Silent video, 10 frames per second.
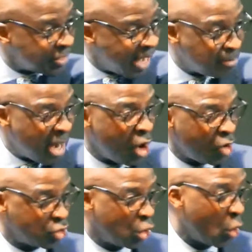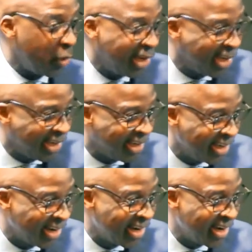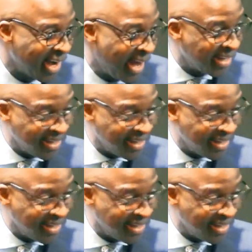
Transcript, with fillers: down by God's glory and he